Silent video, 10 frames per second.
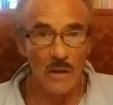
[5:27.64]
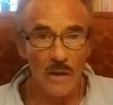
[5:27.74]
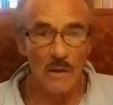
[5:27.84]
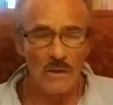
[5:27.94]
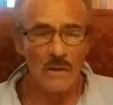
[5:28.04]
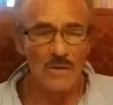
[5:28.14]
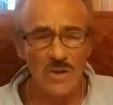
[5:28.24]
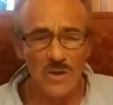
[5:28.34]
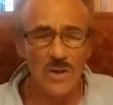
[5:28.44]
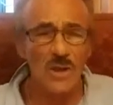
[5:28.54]
You know, she's
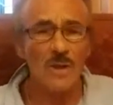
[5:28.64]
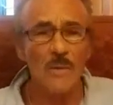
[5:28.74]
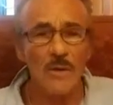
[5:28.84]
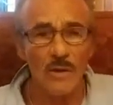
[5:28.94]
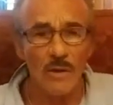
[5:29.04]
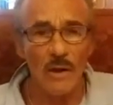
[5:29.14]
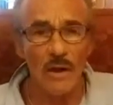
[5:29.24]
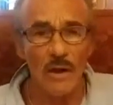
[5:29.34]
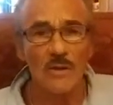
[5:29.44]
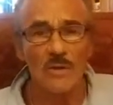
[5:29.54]
talking about her
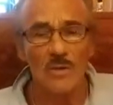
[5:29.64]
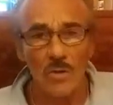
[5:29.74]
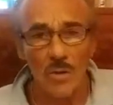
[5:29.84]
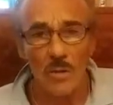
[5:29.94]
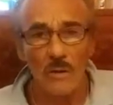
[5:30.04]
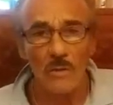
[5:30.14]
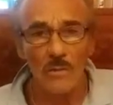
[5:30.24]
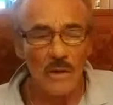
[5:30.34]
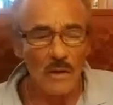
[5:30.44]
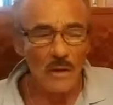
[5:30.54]
grandkids. Cool.
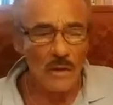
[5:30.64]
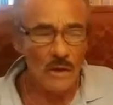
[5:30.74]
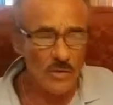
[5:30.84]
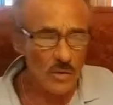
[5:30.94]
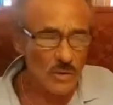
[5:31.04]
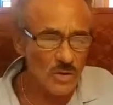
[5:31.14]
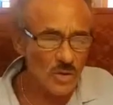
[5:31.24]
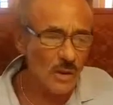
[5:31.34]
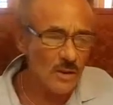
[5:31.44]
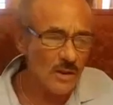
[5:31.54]
If she wants to go
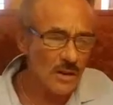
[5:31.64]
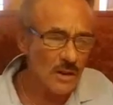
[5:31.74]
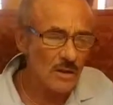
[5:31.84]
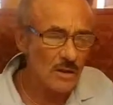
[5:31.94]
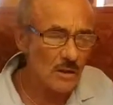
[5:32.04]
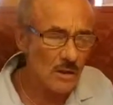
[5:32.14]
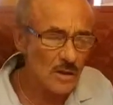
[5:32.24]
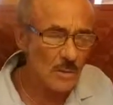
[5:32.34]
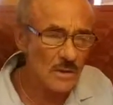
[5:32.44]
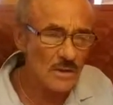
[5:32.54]
out to eat dinner at an
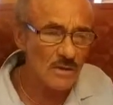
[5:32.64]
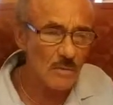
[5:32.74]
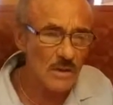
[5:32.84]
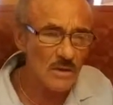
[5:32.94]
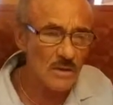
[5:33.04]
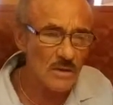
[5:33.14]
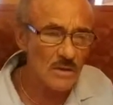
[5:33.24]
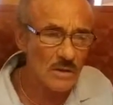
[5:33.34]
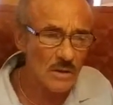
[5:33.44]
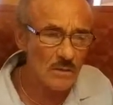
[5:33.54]
expensive place all the
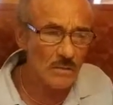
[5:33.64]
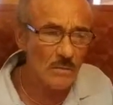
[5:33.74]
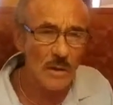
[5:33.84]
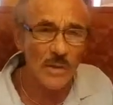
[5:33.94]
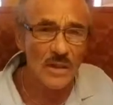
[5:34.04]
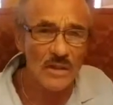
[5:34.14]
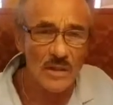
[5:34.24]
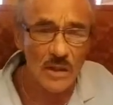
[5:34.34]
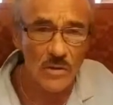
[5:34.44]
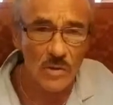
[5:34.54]
time, maybe that's not
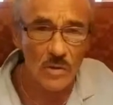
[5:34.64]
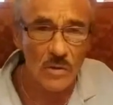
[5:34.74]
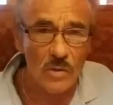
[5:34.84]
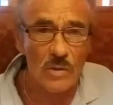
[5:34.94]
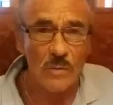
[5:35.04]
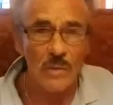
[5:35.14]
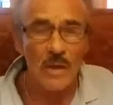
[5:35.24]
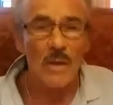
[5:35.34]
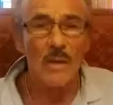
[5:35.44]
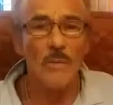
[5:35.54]
so cool.
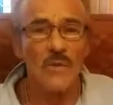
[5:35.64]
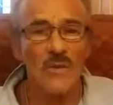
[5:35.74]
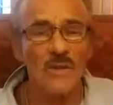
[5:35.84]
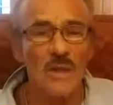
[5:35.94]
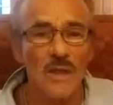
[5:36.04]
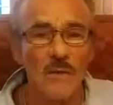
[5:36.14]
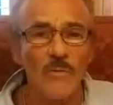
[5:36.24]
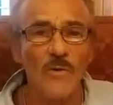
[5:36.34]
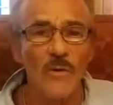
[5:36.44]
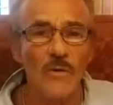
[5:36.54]
But just get a
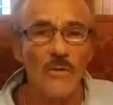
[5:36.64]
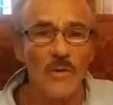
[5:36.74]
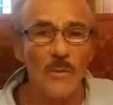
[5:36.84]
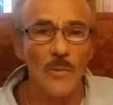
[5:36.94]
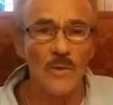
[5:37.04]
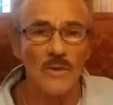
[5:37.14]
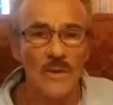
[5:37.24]
feel for the person.